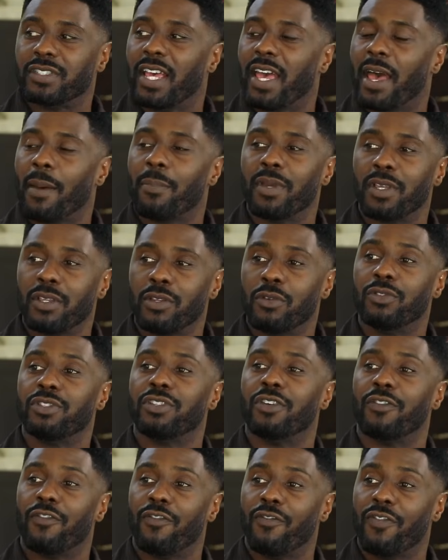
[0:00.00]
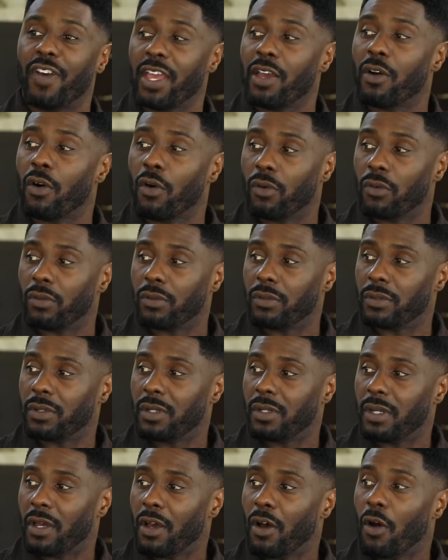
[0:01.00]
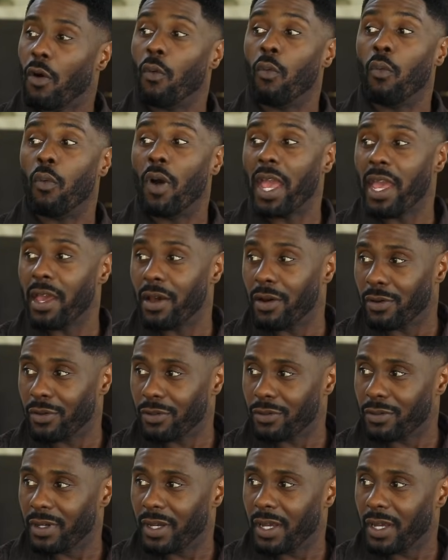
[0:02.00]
was helping you to fail well